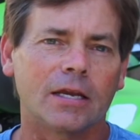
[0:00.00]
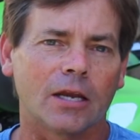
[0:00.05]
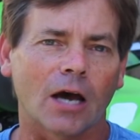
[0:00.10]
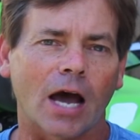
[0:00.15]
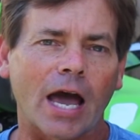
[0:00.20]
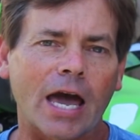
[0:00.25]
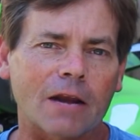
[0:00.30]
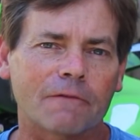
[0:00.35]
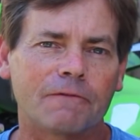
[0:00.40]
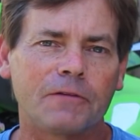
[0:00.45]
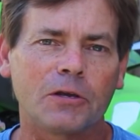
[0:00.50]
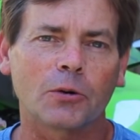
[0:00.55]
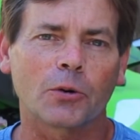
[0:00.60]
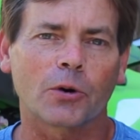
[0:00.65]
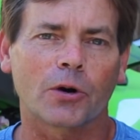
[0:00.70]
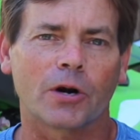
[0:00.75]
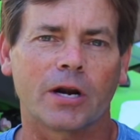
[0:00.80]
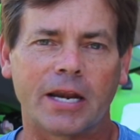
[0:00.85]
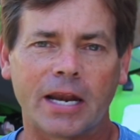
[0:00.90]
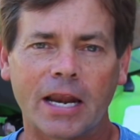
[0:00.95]
Now, I had a
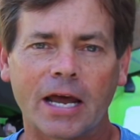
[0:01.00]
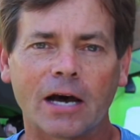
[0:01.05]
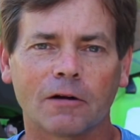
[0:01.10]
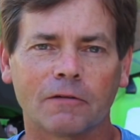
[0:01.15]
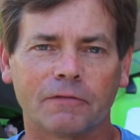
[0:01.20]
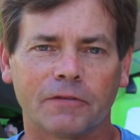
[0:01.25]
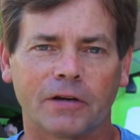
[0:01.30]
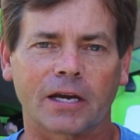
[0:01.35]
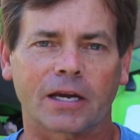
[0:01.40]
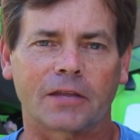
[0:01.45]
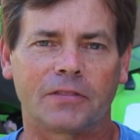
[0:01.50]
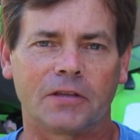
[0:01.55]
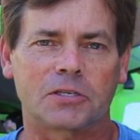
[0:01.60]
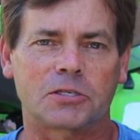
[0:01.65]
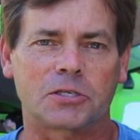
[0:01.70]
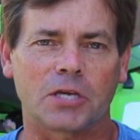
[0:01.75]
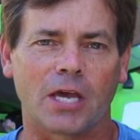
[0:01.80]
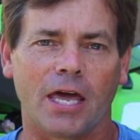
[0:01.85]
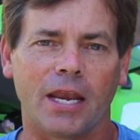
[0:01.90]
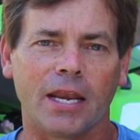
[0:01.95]
viewer, Nelvik, that
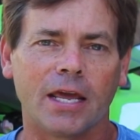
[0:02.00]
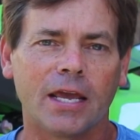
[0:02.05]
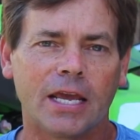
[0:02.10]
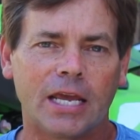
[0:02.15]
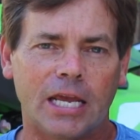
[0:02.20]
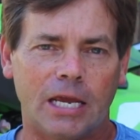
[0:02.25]
said,